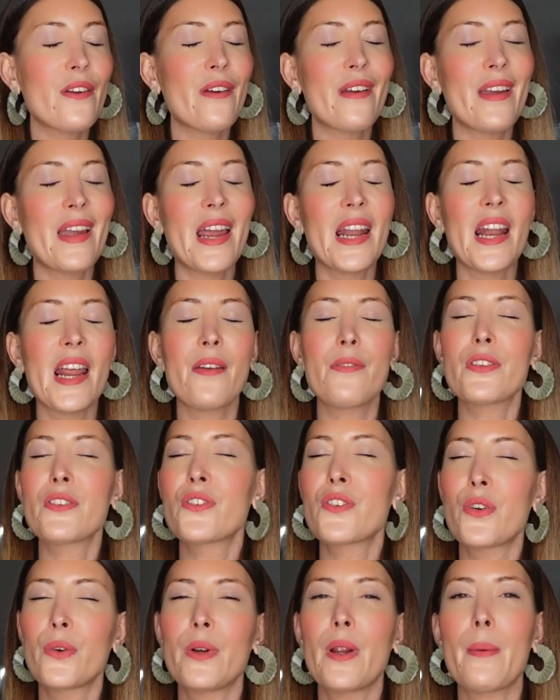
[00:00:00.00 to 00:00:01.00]
And I have a
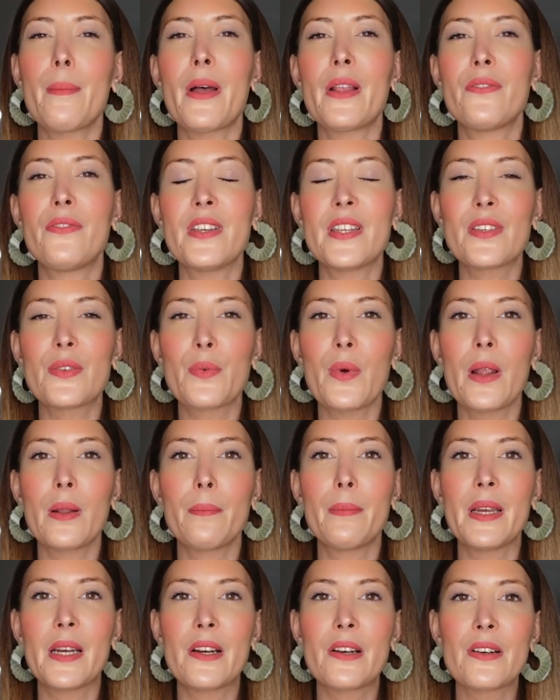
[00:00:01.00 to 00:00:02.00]
story about this
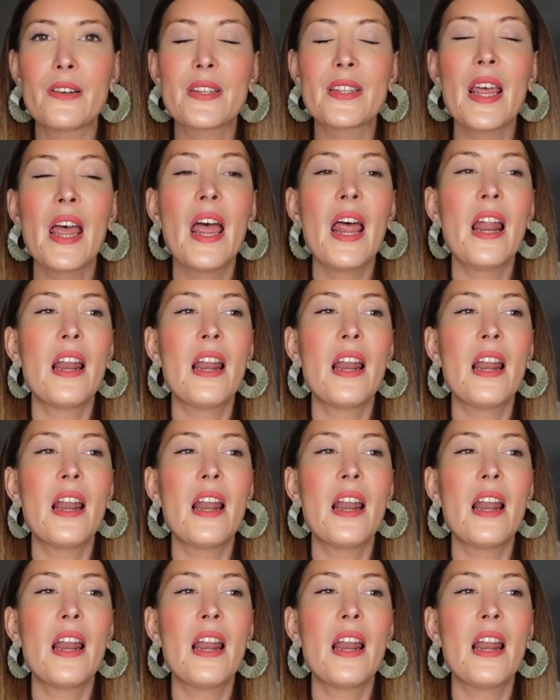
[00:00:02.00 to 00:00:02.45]
one, because